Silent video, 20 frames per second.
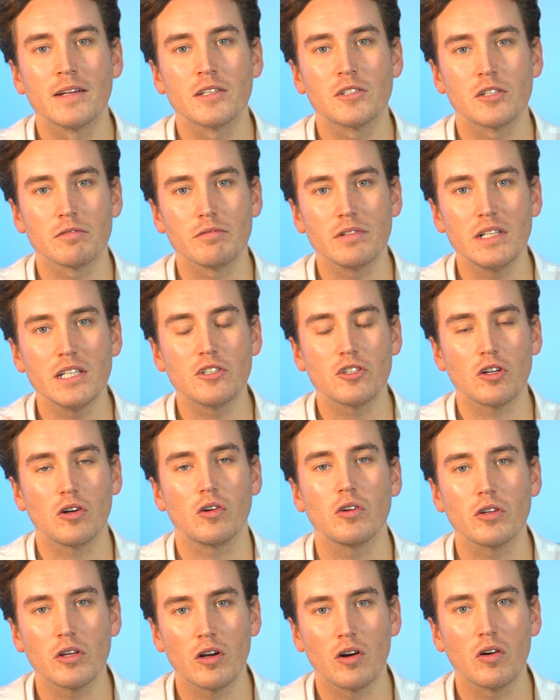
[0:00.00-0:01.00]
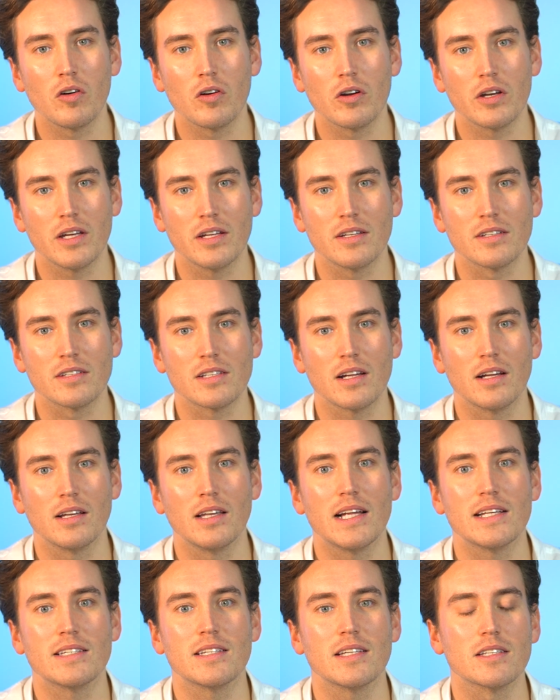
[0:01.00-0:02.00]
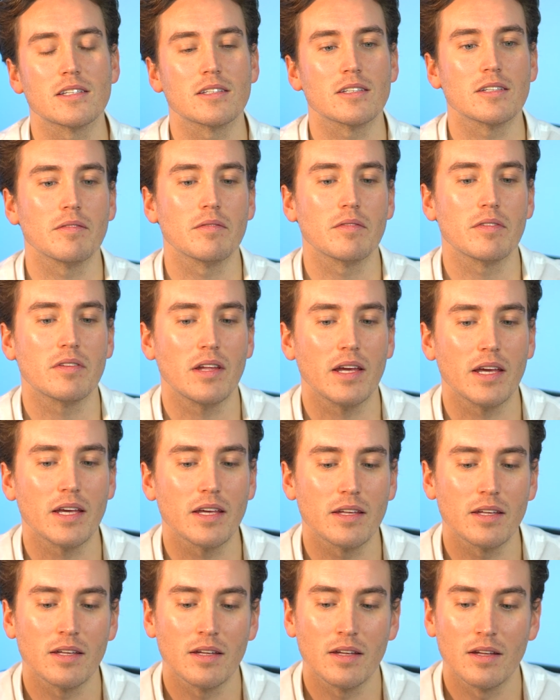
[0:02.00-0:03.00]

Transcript: to reach all your audience unless it's something